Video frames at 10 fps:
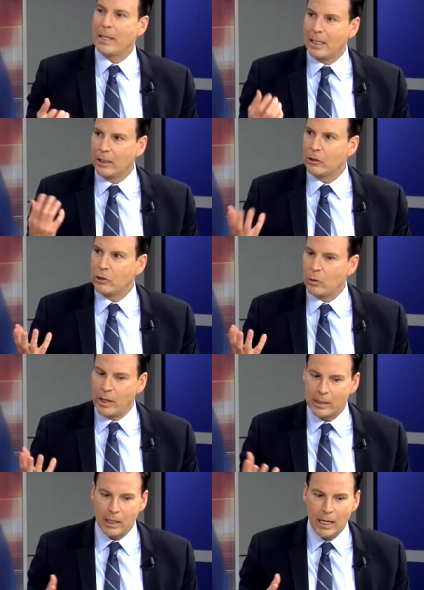I mean, Clear
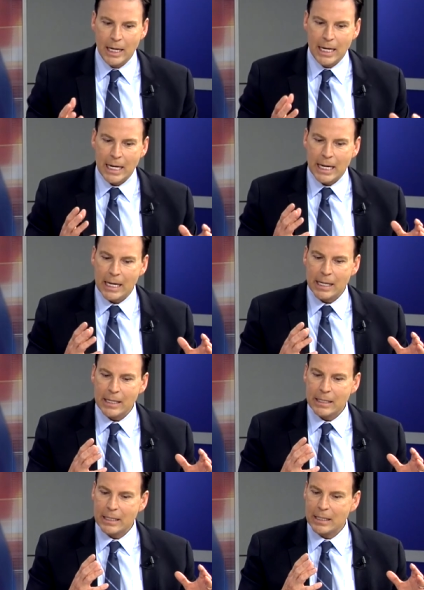Choice,
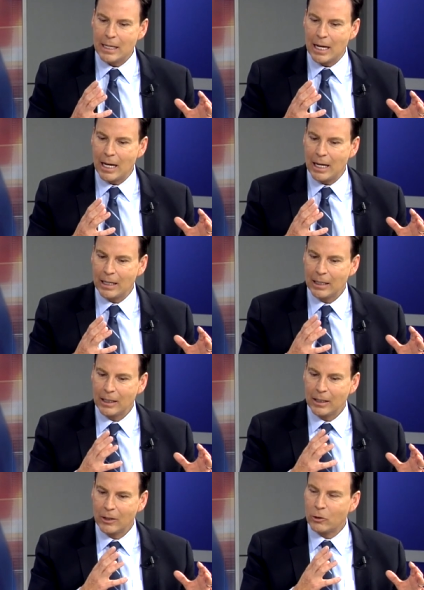is uh,
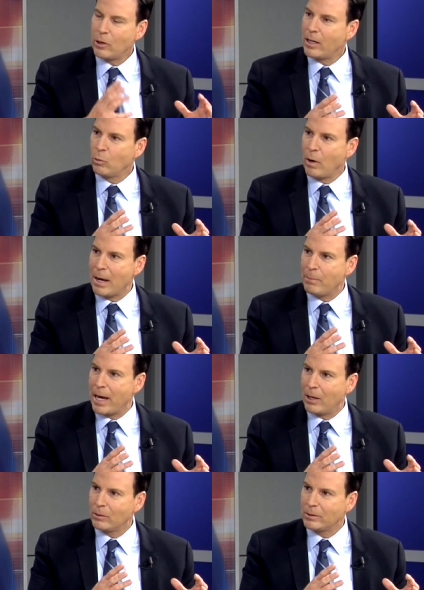you're trying to wipe
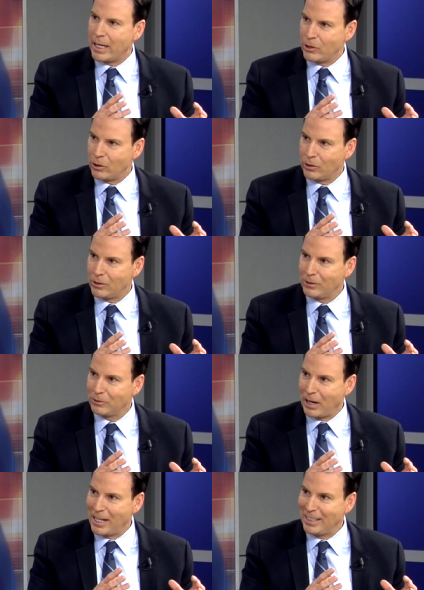out dentures,
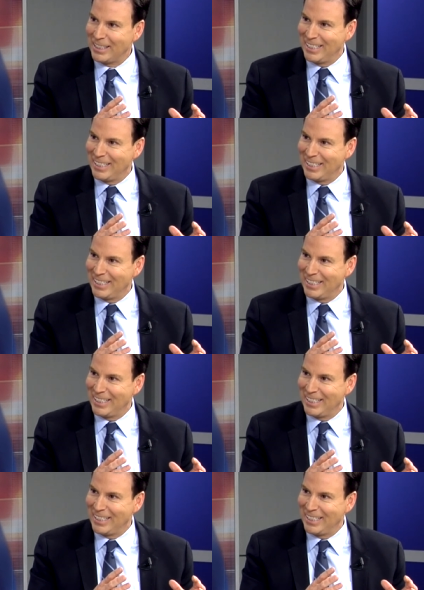right?